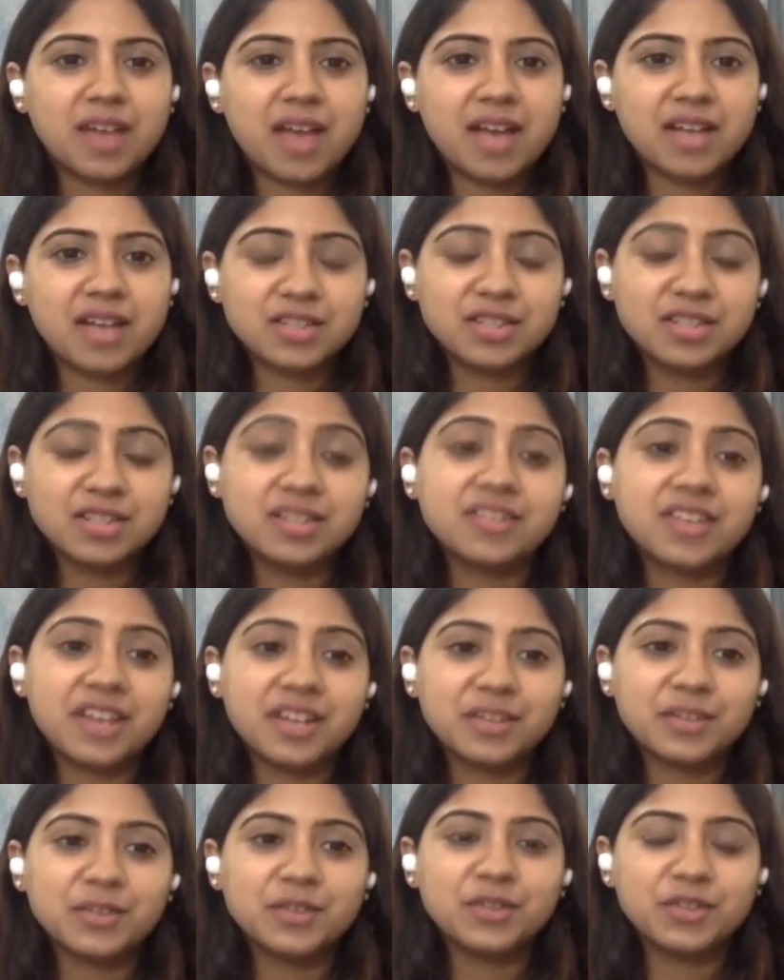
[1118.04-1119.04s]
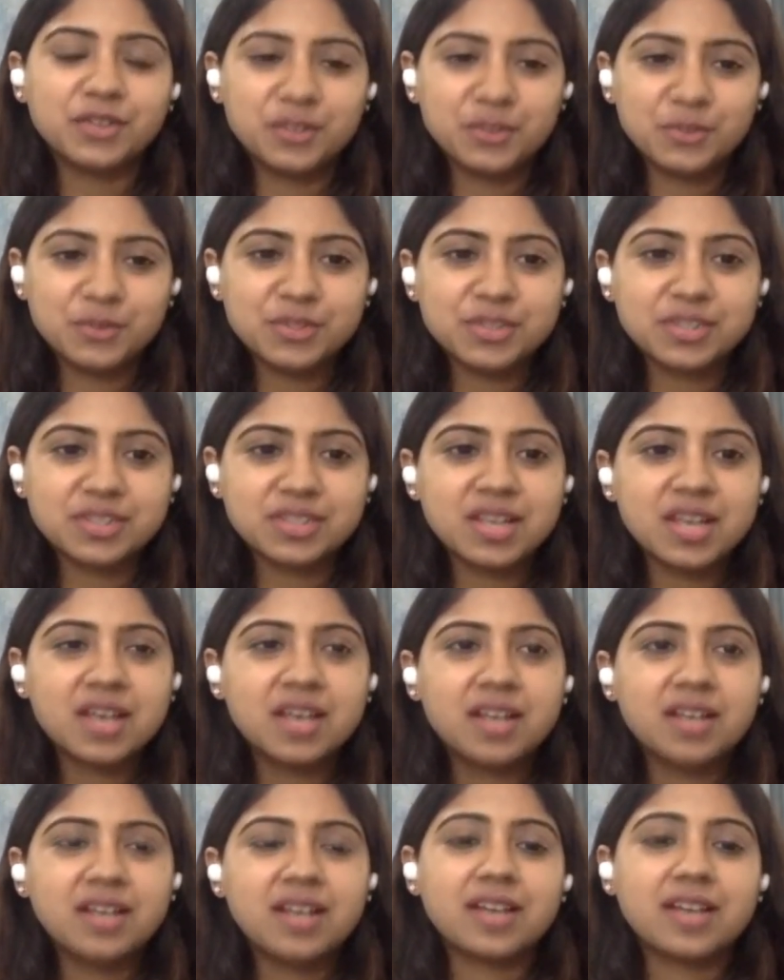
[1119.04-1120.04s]
actually trying to introduce
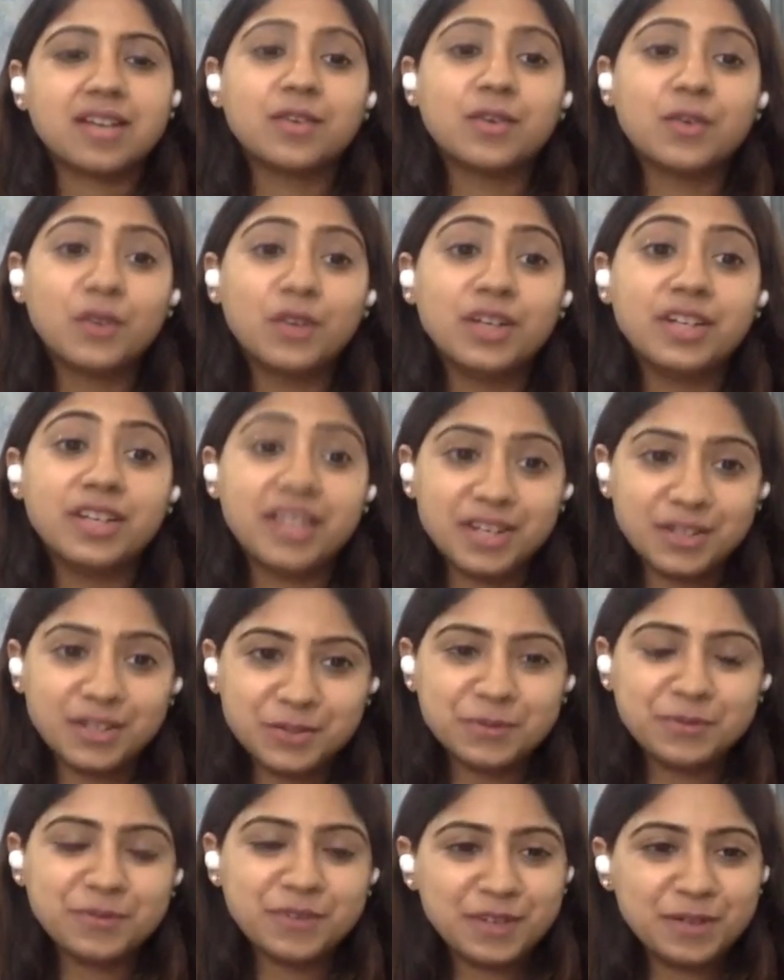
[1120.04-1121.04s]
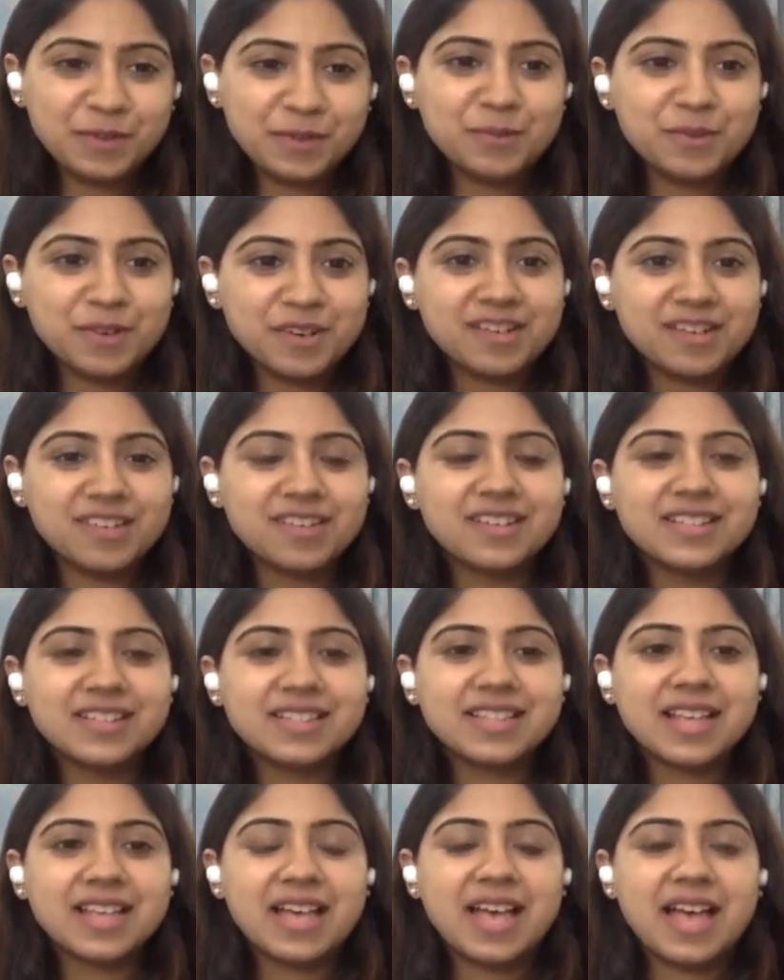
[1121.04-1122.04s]
a whole day to field workers.
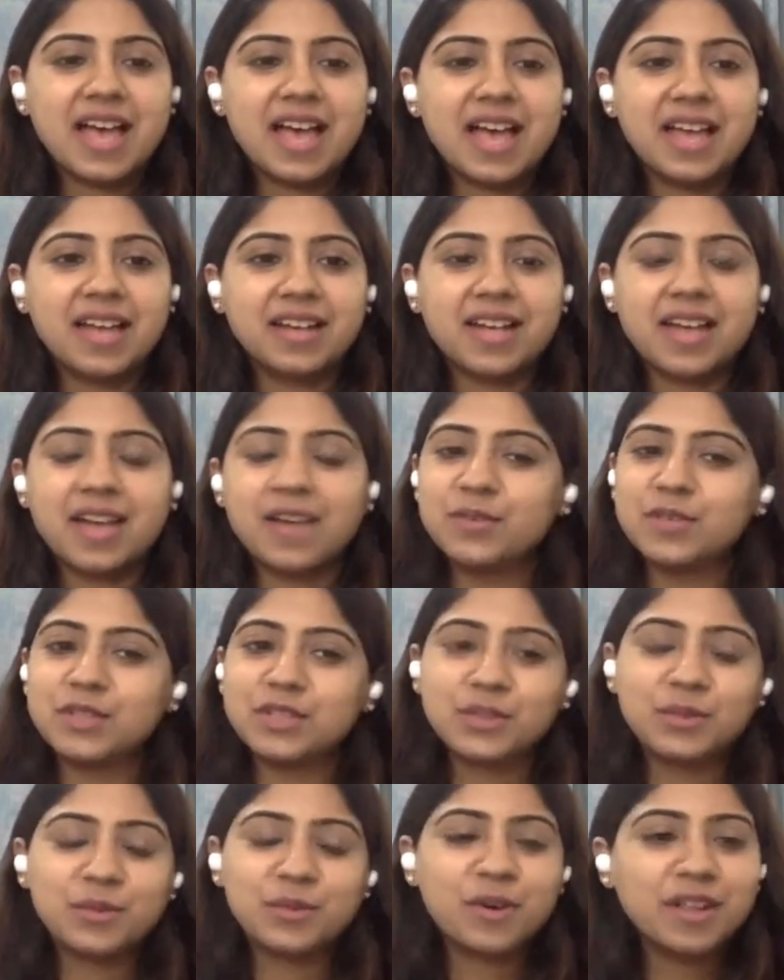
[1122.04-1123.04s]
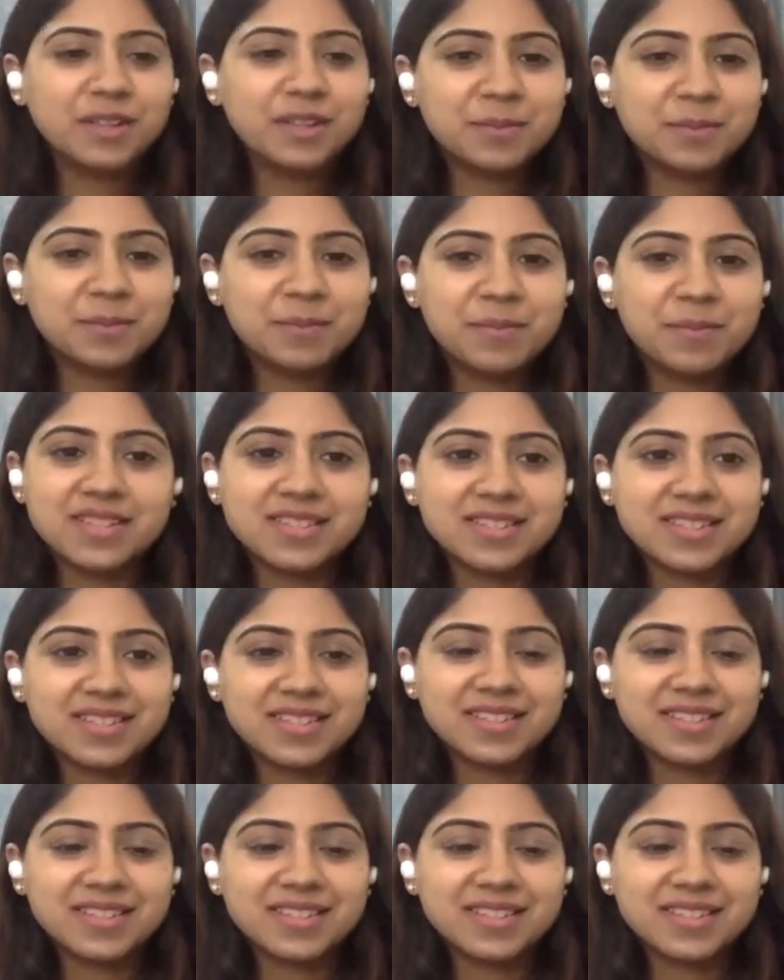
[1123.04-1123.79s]
And I wish you all the best.